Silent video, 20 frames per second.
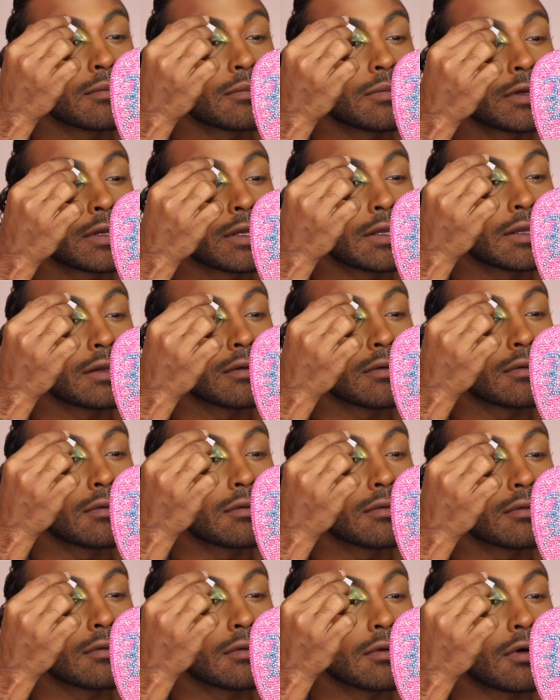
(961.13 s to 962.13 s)
put it
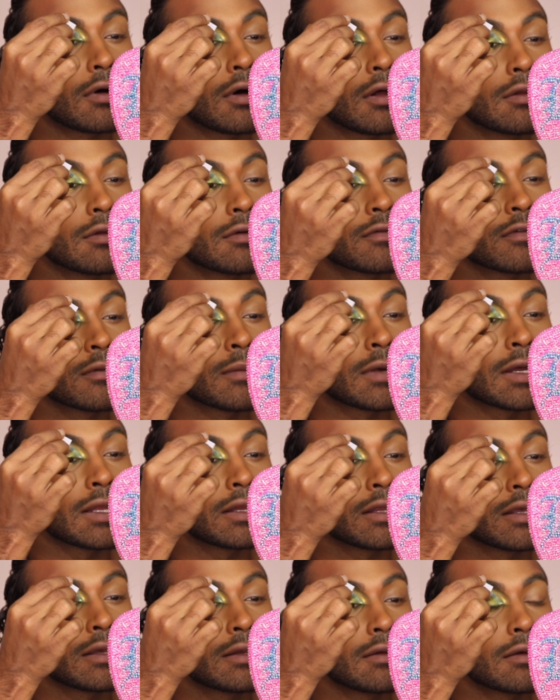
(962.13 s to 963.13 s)
all over my
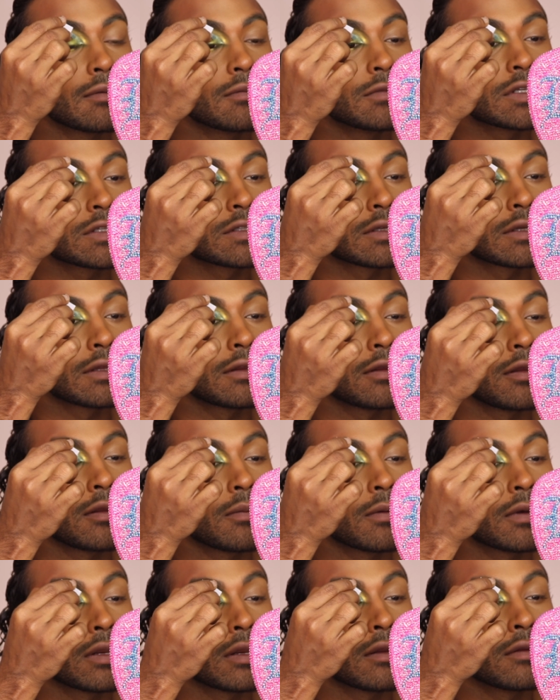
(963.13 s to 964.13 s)
lid. I'm just gonna
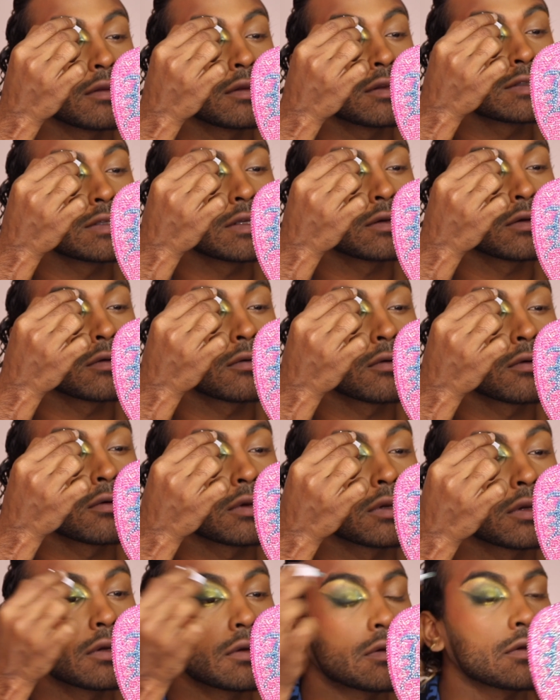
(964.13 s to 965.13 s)
keep it in this inner
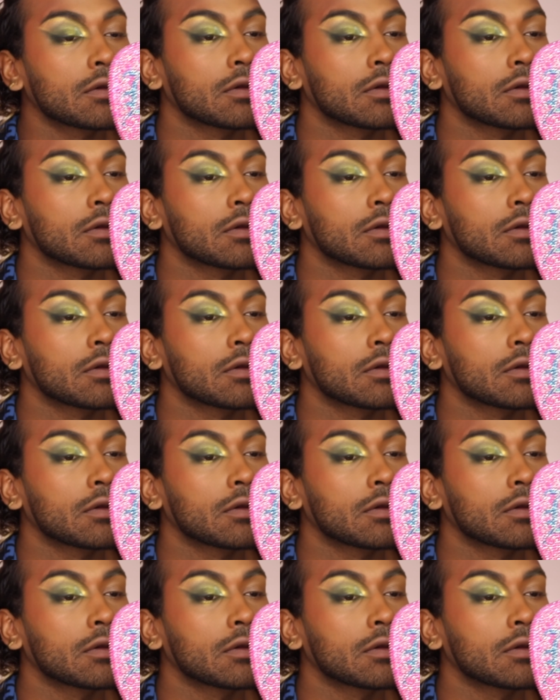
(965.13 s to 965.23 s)
corner.